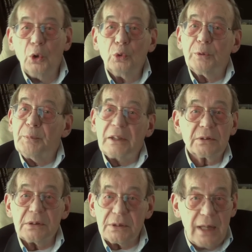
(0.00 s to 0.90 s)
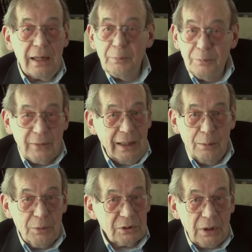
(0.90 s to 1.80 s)
who makes the same
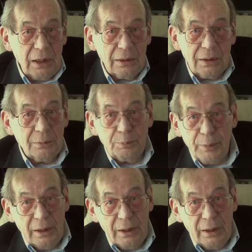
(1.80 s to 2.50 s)
damn mistake that